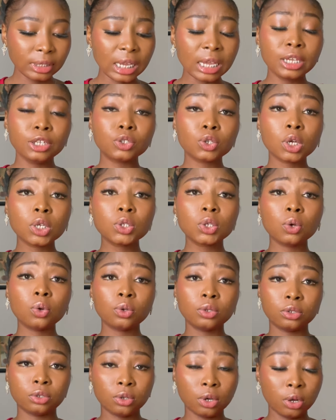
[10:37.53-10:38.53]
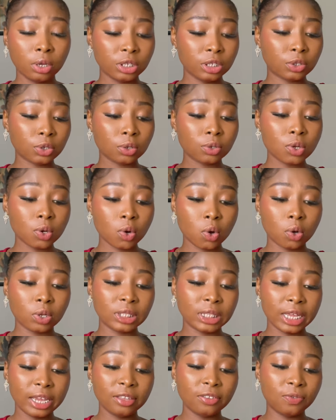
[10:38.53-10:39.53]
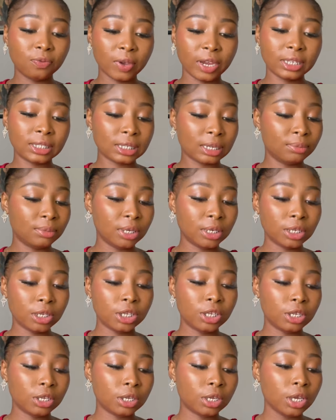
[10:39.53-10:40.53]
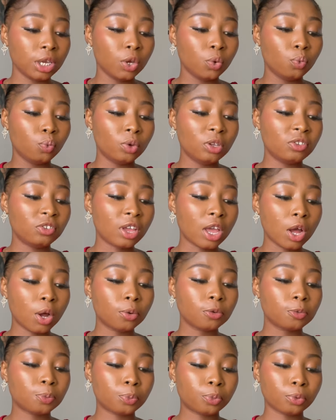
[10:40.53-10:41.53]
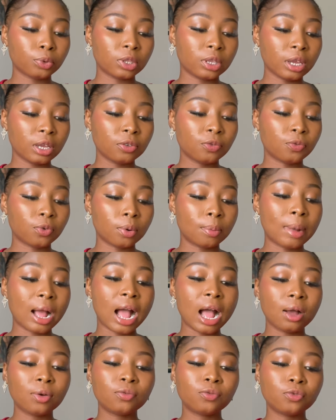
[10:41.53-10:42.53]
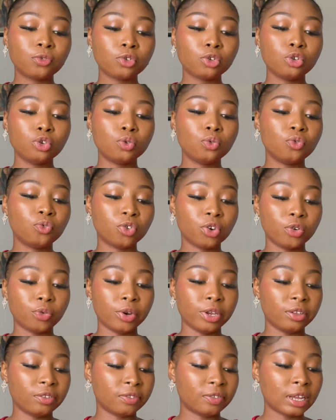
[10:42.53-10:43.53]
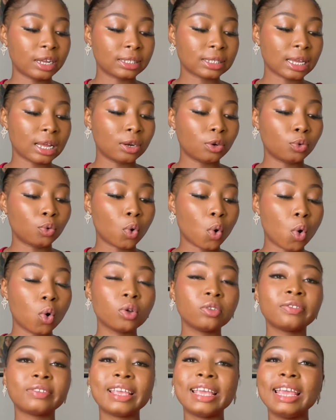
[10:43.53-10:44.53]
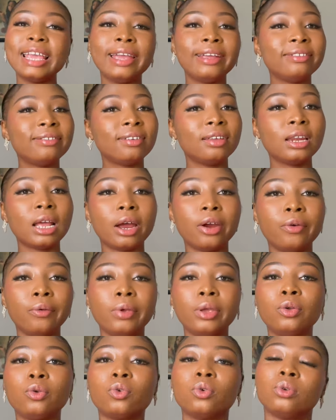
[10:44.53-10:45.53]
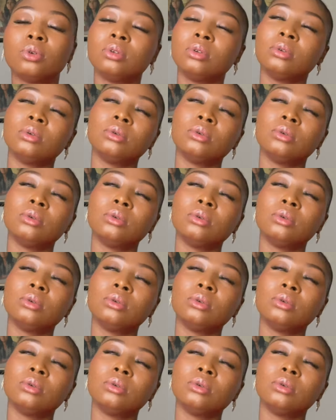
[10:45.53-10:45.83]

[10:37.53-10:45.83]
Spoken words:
It also contains vitamin E, which helps protect from harmful UV rays that can cause aging and wrinkle.